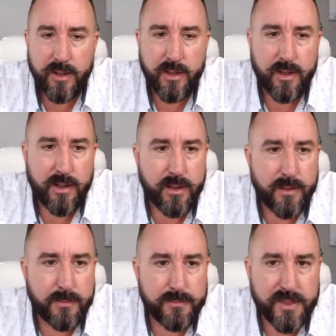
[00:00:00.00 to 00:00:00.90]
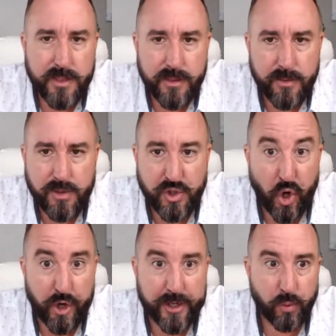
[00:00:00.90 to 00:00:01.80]

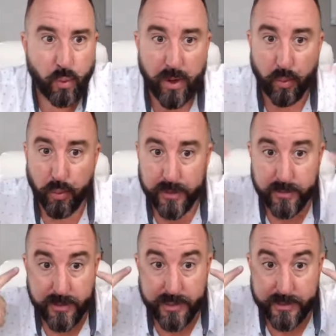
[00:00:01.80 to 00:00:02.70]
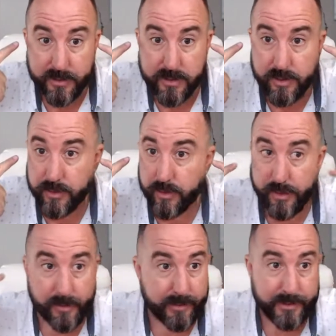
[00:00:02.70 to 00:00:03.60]
guarding what we let into
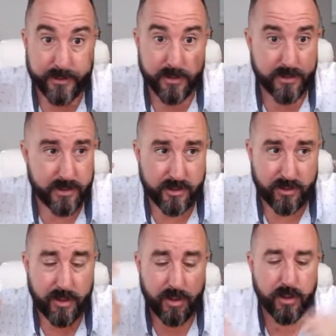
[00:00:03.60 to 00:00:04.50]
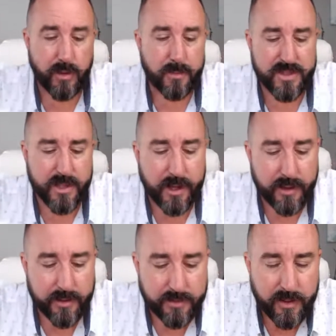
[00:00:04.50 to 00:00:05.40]
our ears, into our homes,
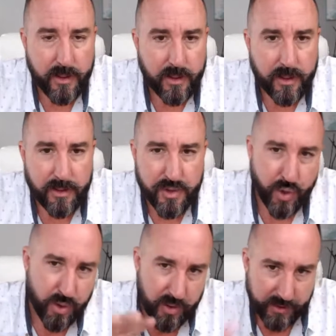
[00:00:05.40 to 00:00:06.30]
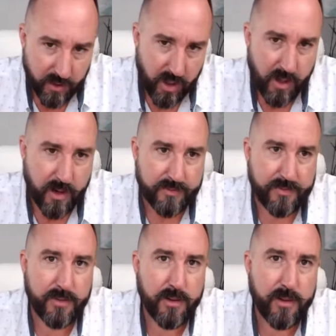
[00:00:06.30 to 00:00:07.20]
and turning
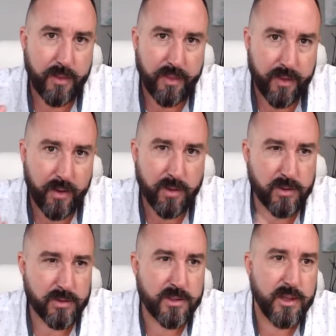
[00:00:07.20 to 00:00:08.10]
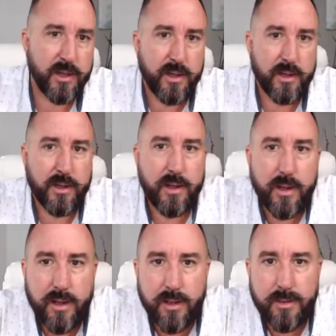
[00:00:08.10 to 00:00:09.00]
off those
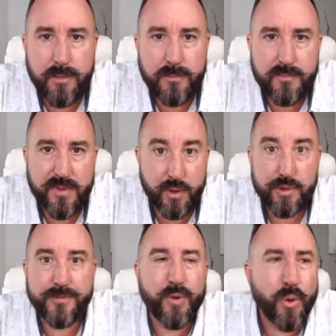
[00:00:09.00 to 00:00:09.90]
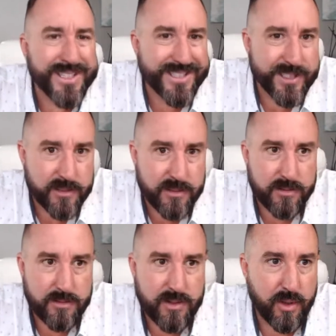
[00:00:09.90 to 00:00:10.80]
voices,
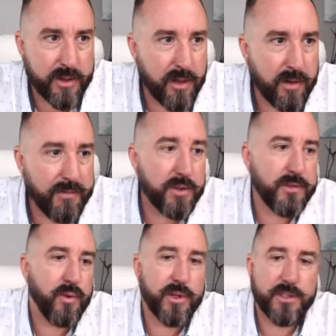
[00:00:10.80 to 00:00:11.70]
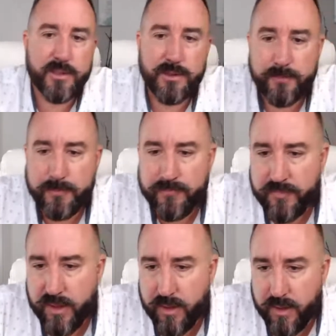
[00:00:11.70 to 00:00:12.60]
turning off those voices.
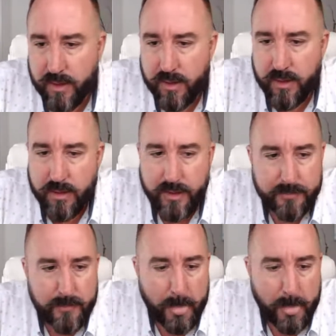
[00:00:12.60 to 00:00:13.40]
All right.